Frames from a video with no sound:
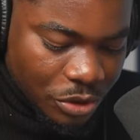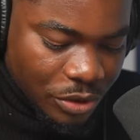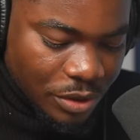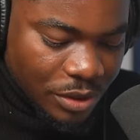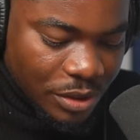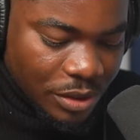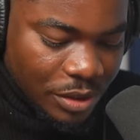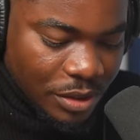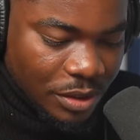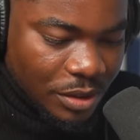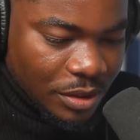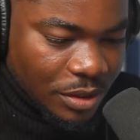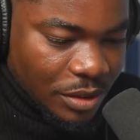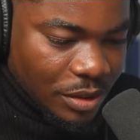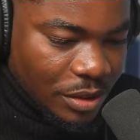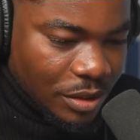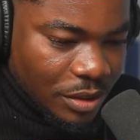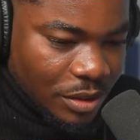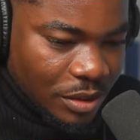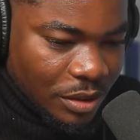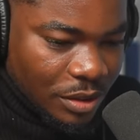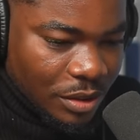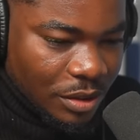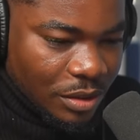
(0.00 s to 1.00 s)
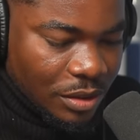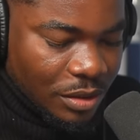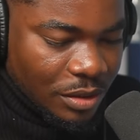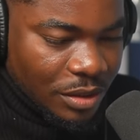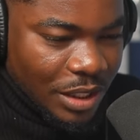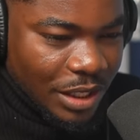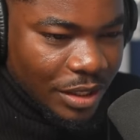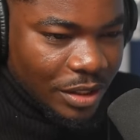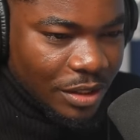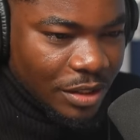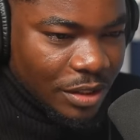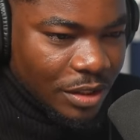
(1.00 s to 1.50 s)
you say,
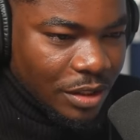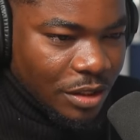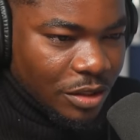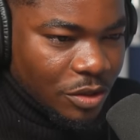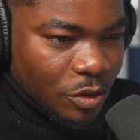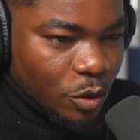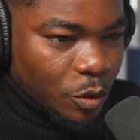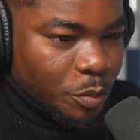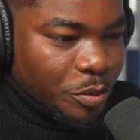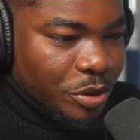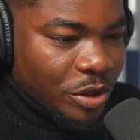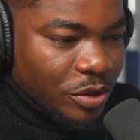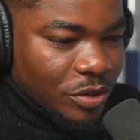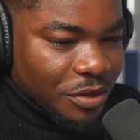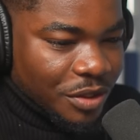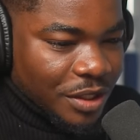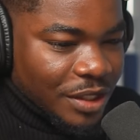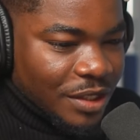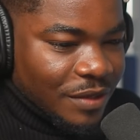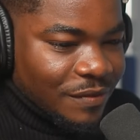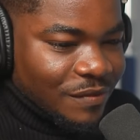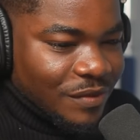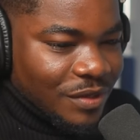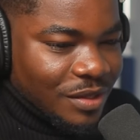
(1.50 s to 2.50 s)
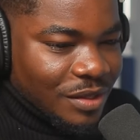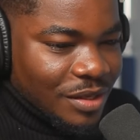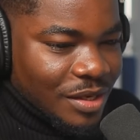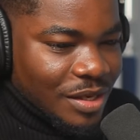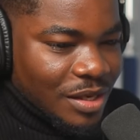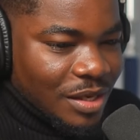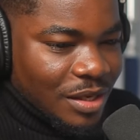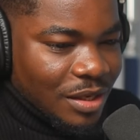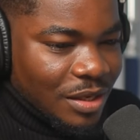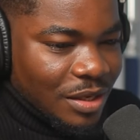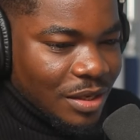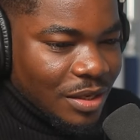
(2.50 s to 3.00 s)
like, in your opinion, gives
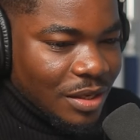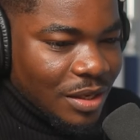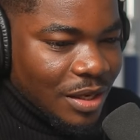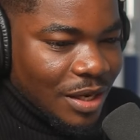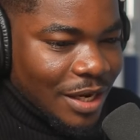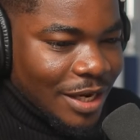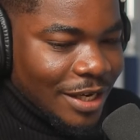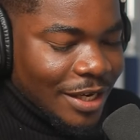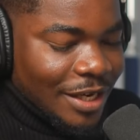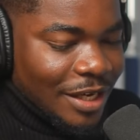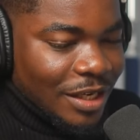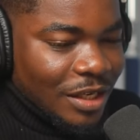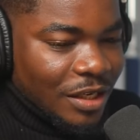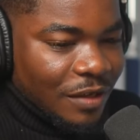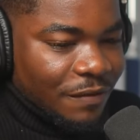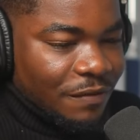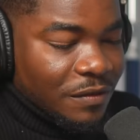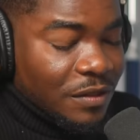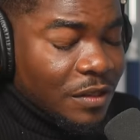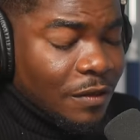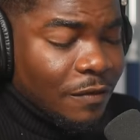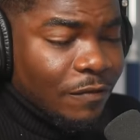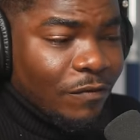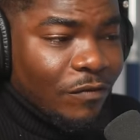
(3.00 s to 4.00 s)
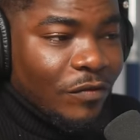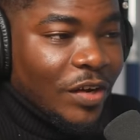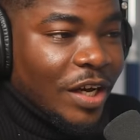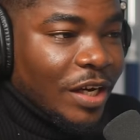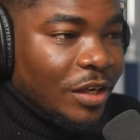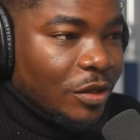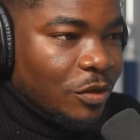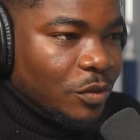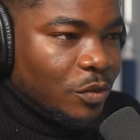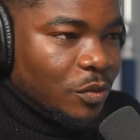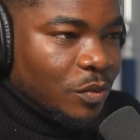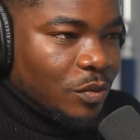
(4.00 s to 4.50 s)
an NFT
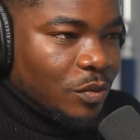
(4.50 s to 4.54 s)
value?